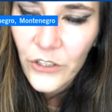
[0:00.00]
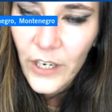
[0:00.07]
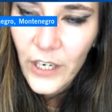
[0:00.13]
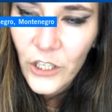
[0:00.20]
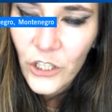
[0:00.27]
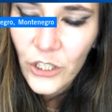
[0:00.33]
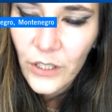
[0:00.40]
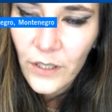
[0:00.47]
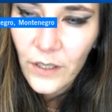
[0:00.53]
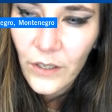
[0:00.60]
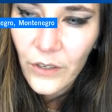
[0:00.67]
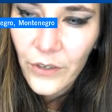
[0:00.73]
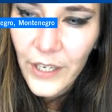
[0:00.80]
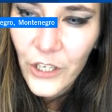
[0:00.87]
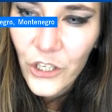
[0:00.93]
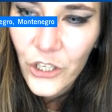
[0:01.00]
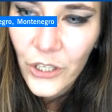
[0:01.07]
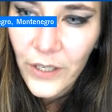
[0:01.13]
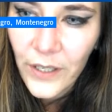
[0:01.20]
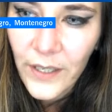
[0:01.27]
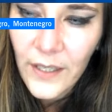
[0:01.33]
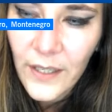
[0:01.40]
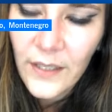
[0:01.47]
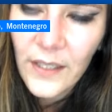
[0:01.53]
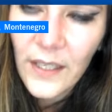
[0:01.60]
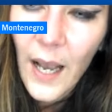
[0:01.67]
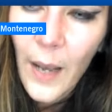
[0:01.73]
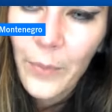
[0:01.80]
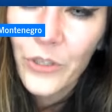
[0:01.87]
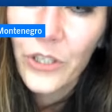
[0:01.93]
strange creature.
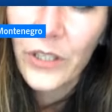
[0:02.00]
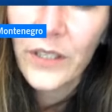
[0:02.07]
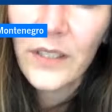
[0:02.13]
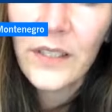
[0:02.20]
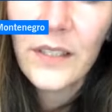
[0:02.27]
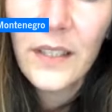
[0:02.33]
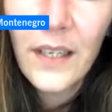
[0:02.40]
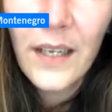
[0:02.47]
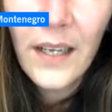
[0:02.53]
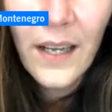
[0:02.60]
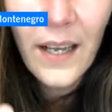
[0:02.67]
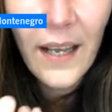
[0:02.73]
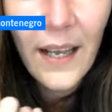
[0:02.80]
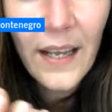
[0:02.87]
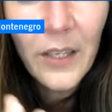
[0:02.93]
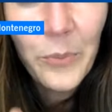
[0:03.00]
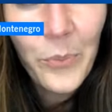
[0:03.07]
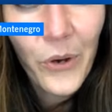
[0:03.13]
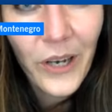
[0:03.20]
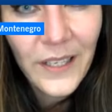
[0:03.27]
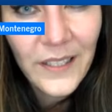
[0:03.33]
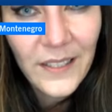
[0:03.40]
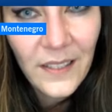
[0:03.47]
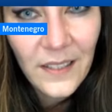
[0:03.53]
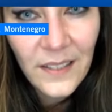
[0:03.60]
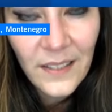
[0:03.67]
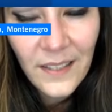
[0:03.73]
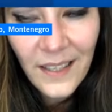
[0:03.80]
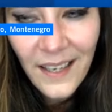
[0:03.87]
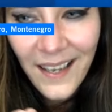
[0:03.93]
It captures, it
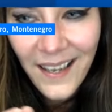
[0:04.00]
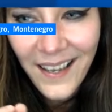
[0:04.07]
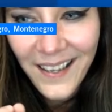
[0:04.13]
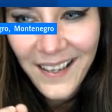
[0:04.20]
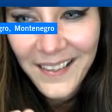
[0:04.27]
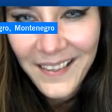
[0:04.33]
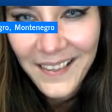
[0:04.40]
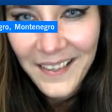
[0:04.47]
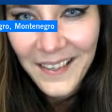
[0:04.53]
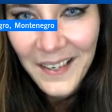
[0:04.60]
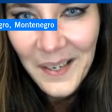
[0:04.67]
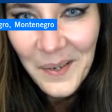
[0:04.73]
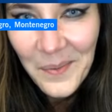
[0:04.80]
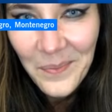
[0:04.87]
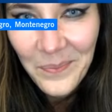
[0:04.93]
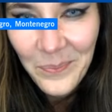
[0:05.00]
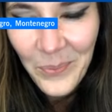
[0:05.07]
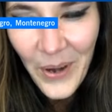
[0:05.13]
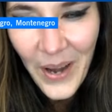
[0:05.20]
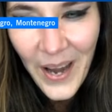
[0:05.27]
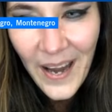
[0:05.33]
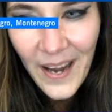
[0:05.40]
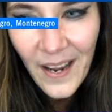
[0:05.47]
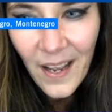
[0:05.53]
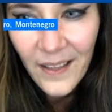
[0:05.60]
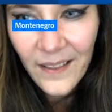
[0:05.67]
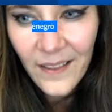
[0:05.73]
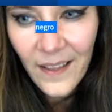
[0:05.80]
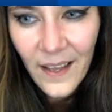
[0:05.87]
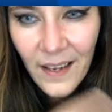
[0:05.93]
poisons the prey,
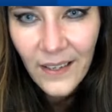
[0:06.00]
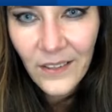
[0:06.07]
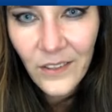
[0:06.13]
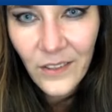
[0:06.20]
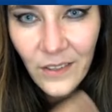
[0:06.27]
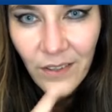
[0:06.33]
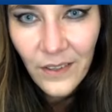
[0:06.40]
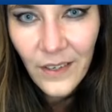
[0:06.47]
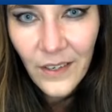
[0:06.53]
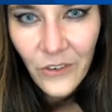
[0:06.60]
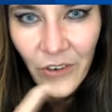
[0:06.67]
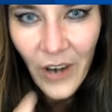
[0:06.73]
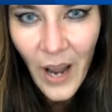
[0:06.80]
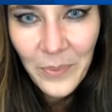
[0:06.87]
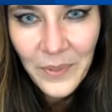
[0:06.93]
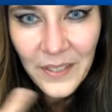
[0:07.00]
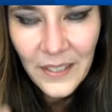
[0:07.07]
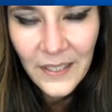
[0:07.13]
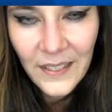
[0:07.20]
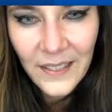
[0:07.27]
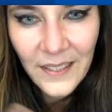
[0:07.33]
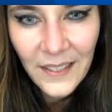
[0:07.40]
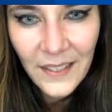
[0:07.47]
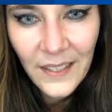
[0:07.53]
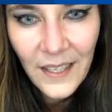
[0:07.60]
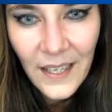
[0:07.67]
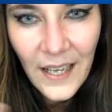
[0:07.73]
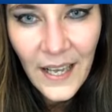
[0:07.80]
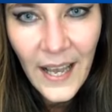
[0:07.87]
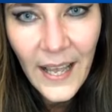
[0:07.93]
and then it enwraps it.
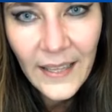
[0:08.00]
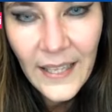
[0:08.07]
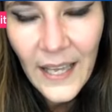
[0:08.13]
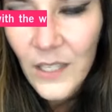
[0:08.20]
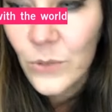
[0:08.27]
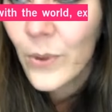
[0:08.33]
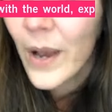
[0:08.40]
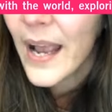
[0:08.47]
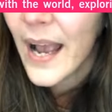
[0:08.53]
And that's